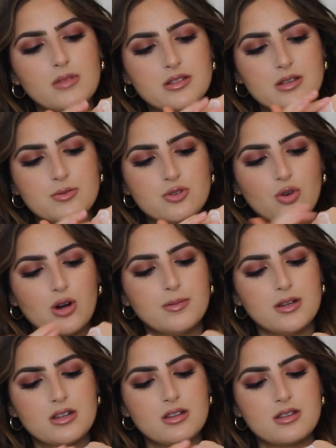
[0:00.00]
is
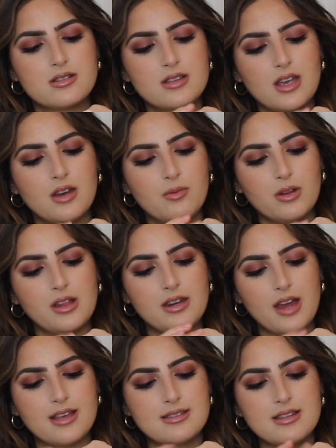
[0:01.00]
absorbed into the skin really
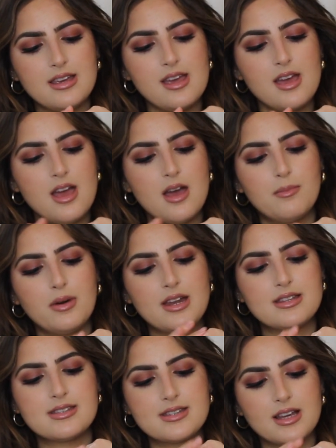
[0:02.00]
nicely, but
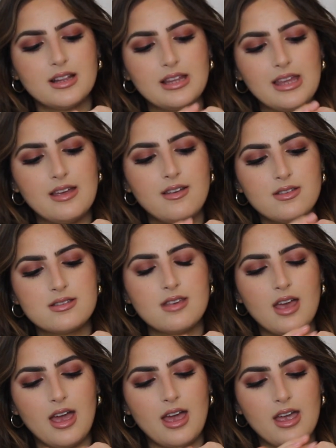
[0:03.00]
it still leaves
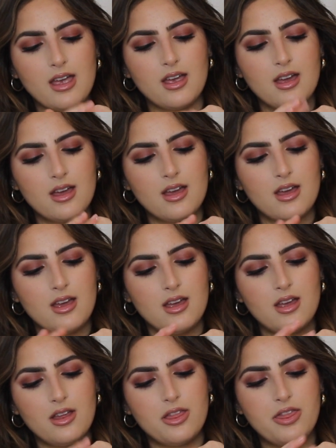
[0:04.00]
a
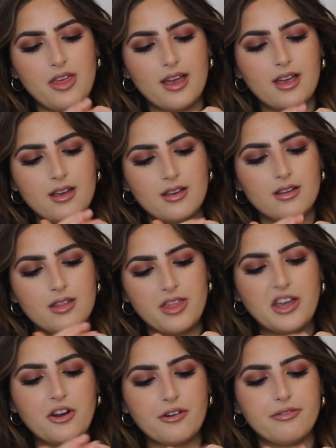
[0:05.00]

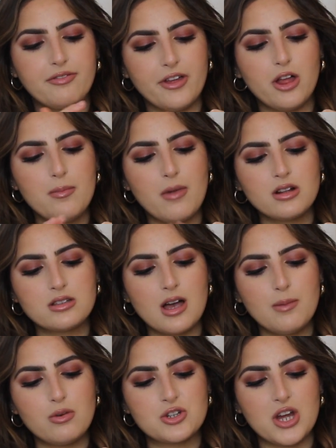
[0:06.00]
thicker film on
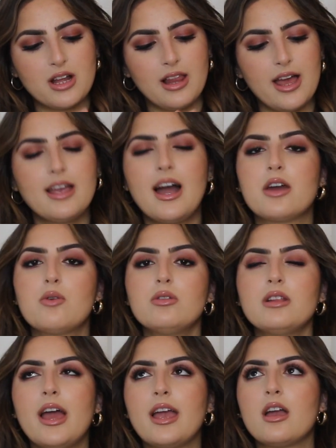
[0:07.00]
top, which I like. I
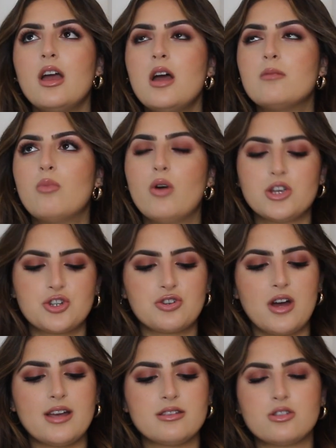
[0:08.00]
don't like
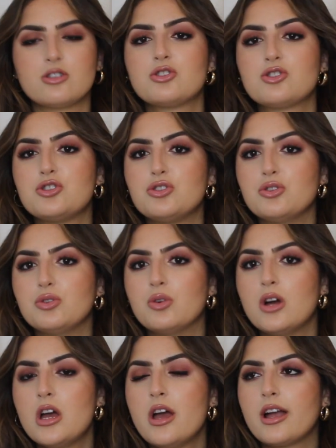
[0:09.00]
moisturizers
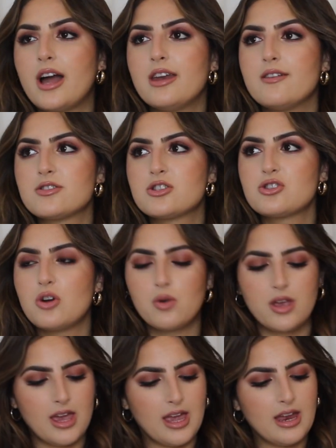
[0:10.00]
to kind of
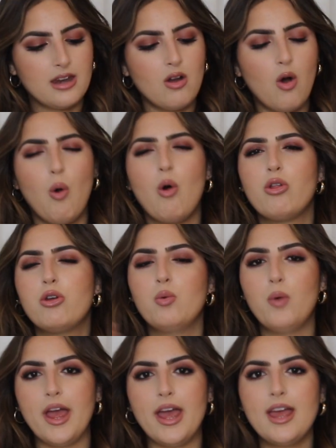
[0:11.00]
soak in all the
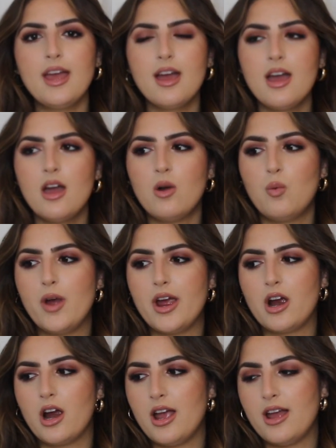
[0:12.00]
way,
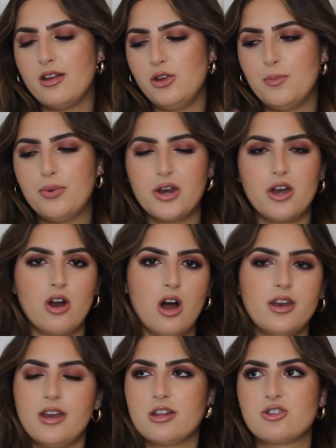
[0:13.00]
where you put it
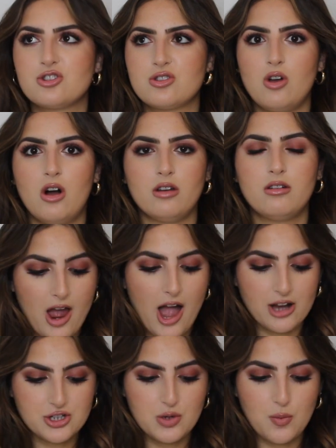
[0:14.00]
on and it's just gone. I
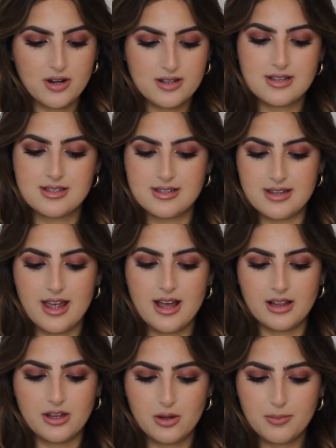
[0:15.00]
actually wanted to stay
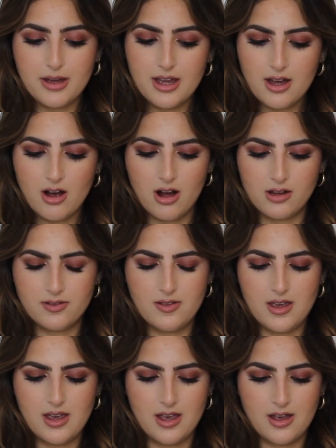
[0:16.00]
a little bit on
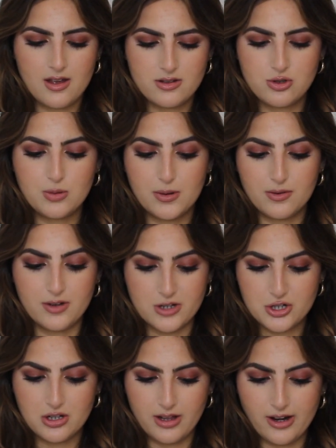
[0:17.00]
the
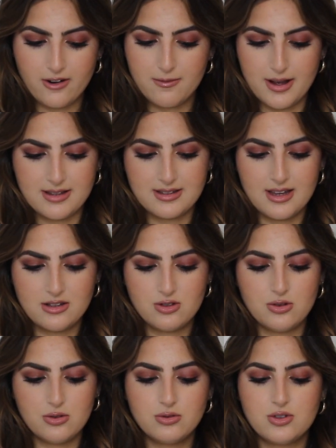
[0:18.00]
superficial layer of my skin
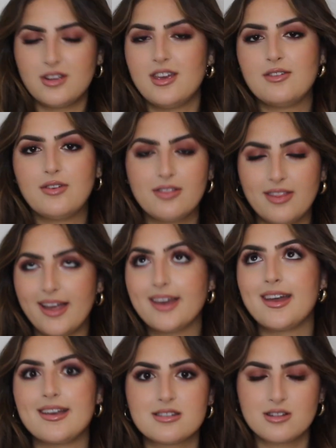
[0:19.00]
too, to give it like a
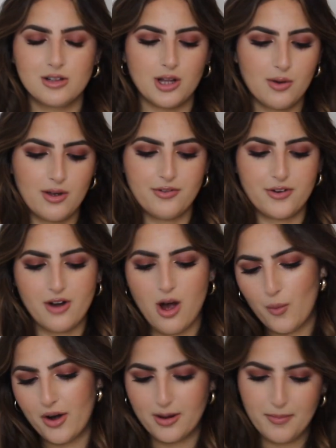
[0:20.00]
nice glow. If you're
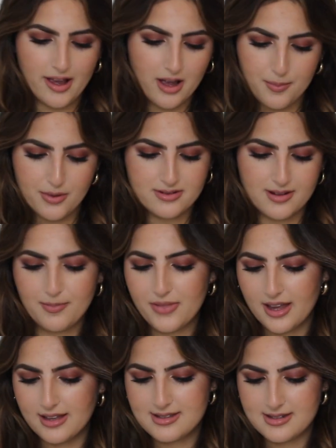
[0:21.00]
not wearing makeup or
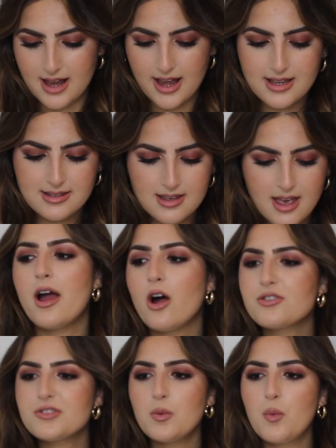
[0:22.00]
something, it's nice. I
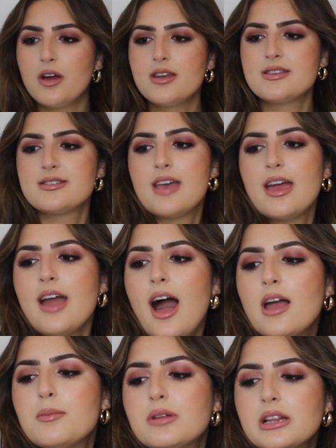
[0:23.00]
also want to say
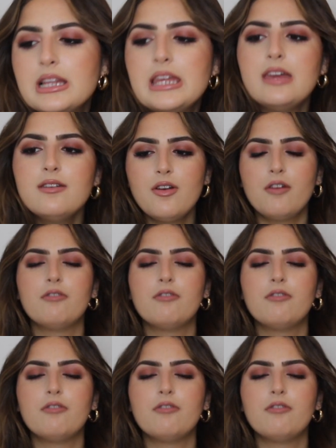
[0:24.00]
I believe